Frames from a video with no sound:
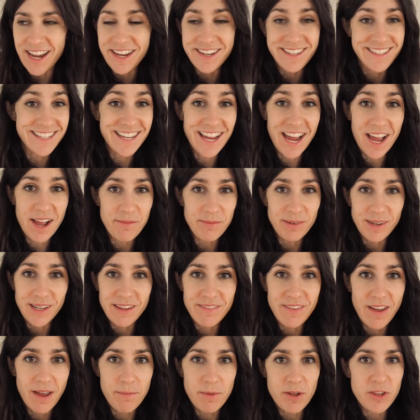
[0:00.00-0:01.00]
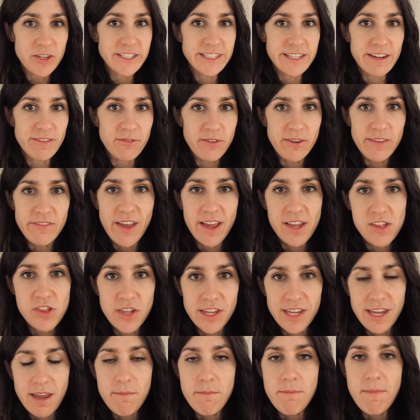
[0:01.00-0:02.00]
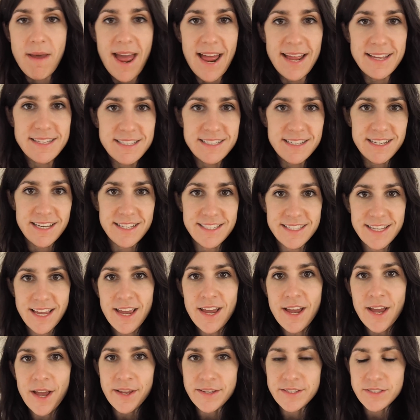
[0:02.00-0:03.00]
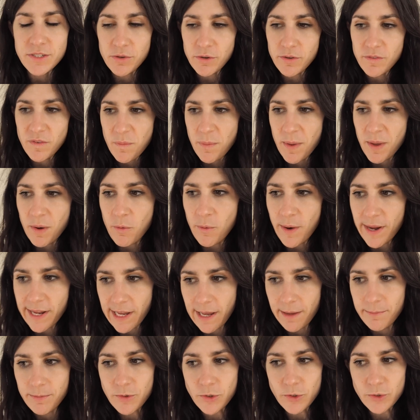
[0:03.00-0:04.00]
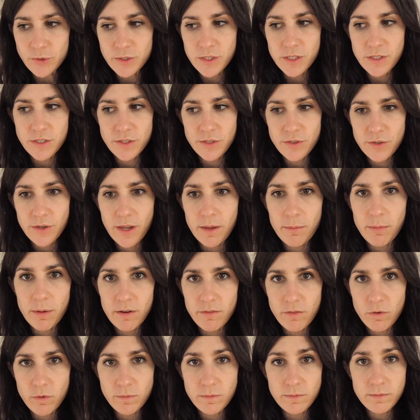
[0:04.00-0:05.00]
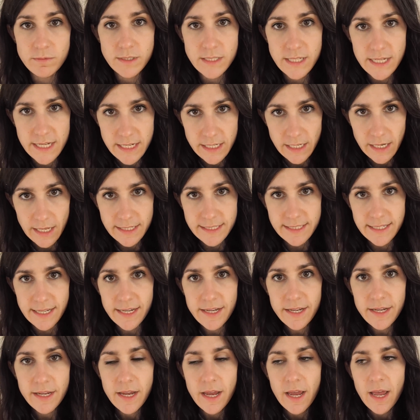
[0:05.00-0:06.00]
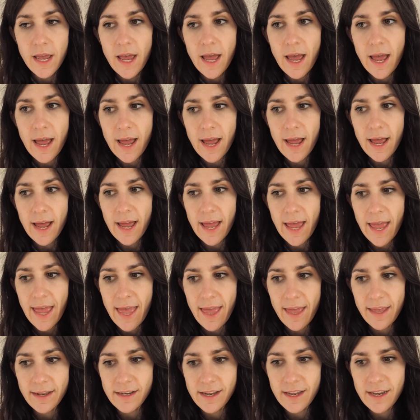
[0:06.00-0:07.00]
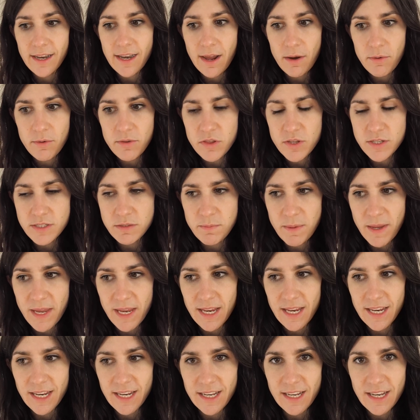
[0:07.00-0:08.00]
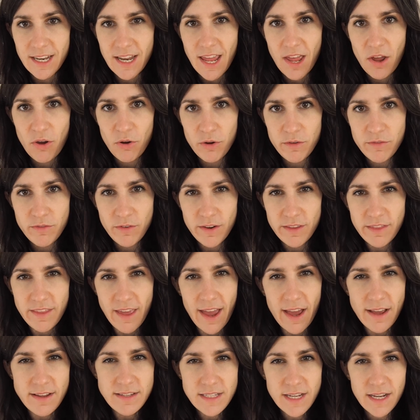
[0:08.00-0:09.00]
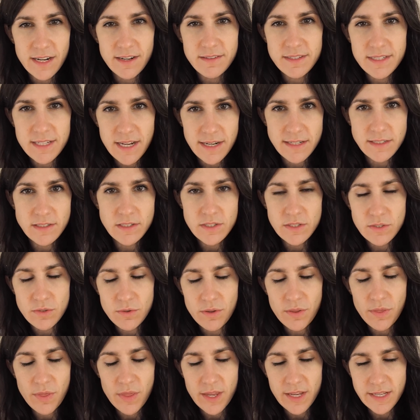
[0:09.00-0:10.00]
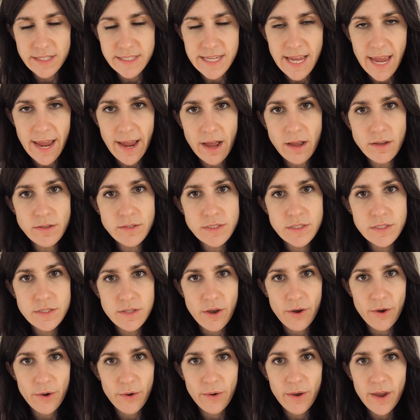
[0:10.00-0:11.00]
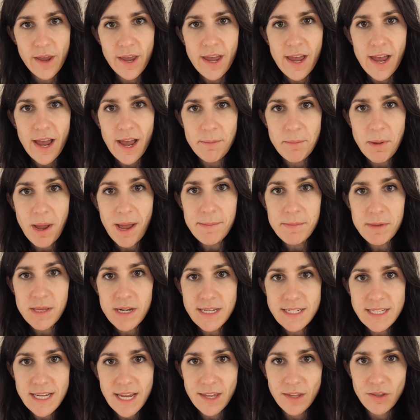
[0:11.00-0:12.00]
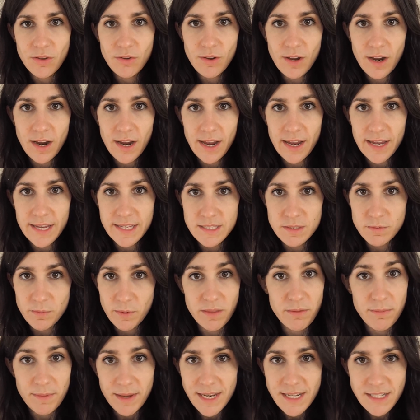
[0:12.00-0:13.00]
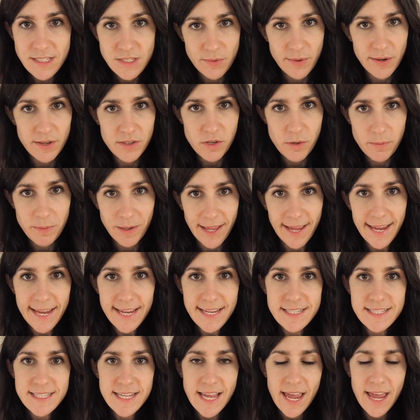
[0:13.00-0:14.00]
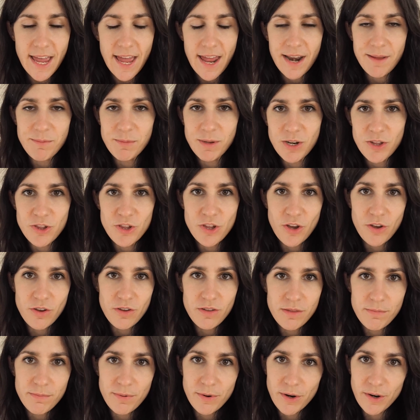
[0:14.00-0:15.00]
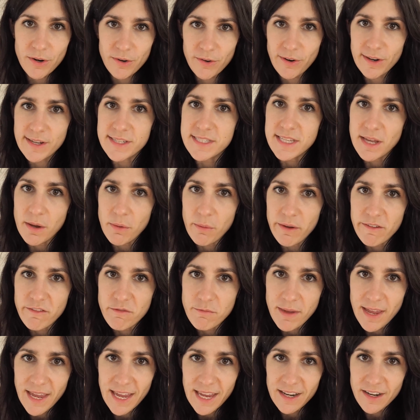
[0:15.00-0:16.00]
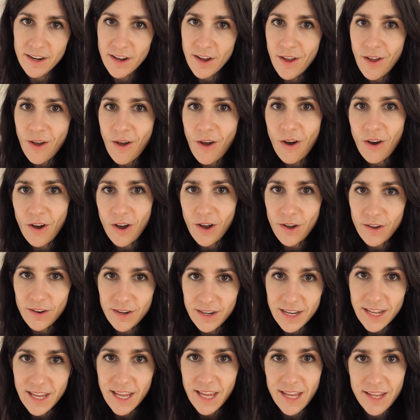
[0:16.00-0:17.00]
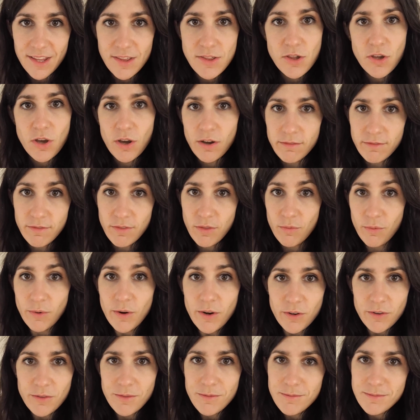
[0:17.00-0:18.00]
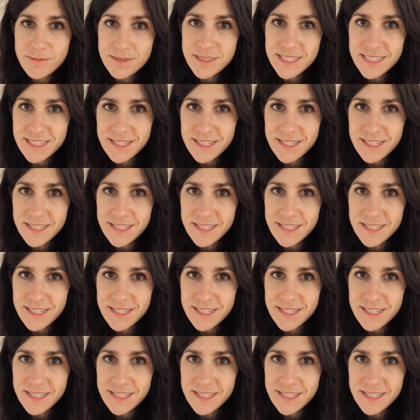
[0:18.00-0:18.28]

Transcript: I can't believe how much stuff we've actually amassed. It's sort of a big wake up call to do a bit of a declutter. Uh, and now we've just been over at the house kind of starting to sort things out. So um, I'm gonna take you guys with me to our new place and I'm gonna show you the progress that we've made on each of the rooms.